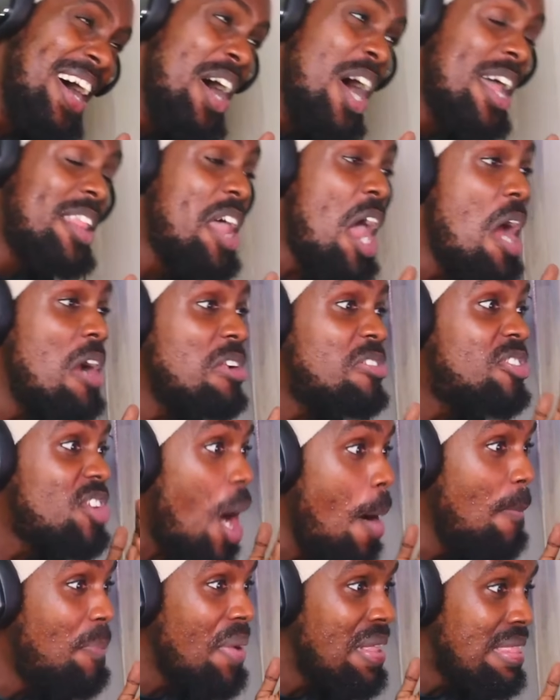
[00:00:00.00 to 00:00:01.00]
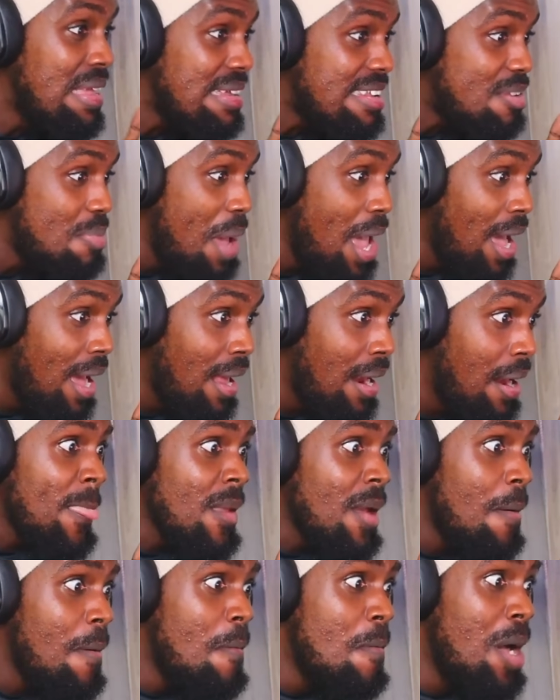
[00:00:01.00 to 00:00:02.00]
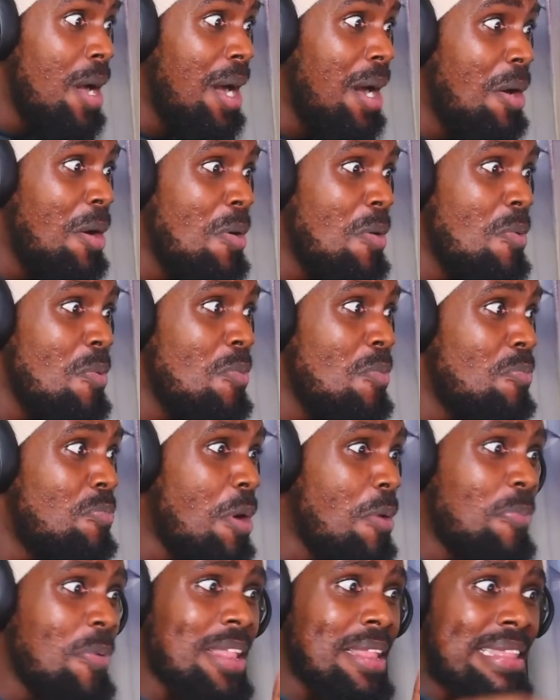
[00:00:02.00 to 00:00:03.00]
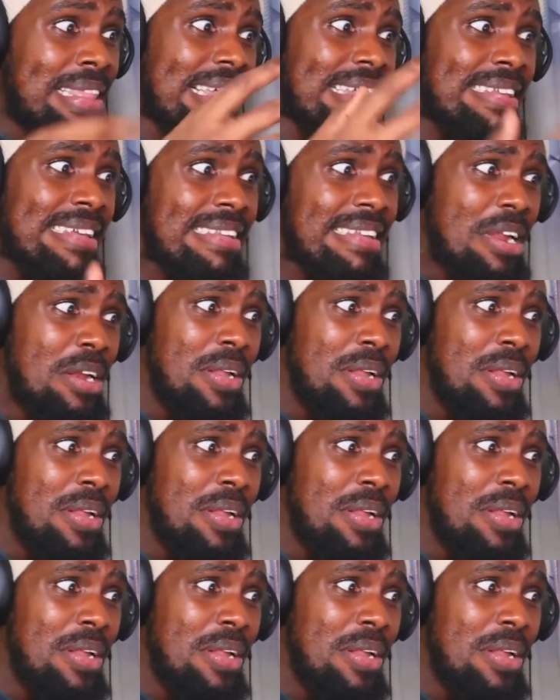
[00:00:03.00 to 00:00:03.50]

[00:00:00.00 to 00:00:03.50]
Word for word: They're jumping this man. Bro, this isn't.